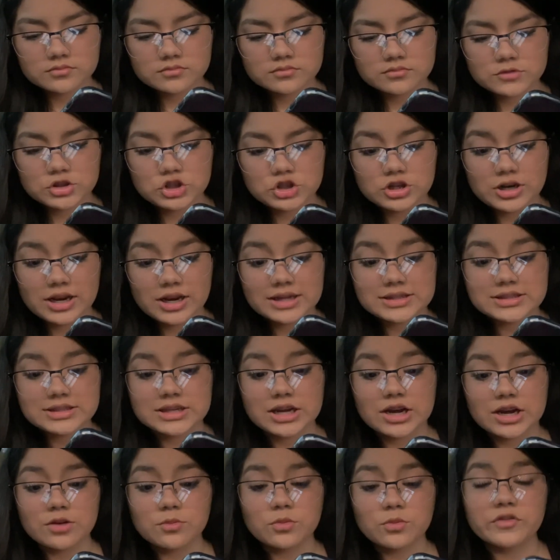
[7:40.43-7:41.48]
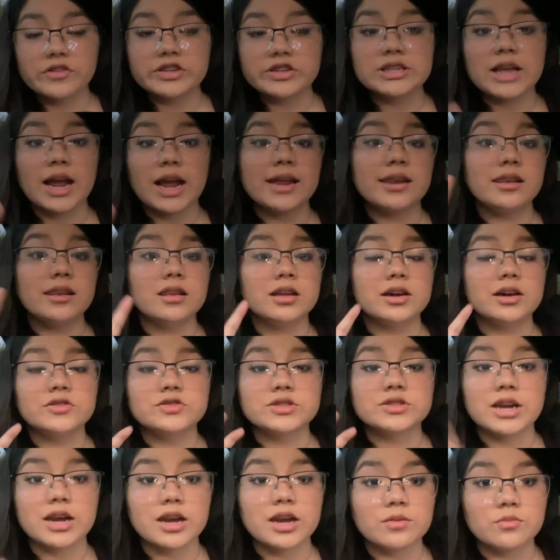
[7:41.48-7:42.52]
Do you like scary movies? I love
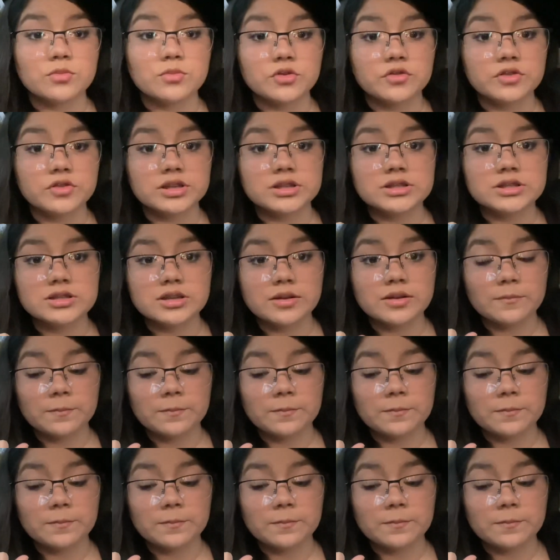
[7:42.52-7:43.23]
scary movies.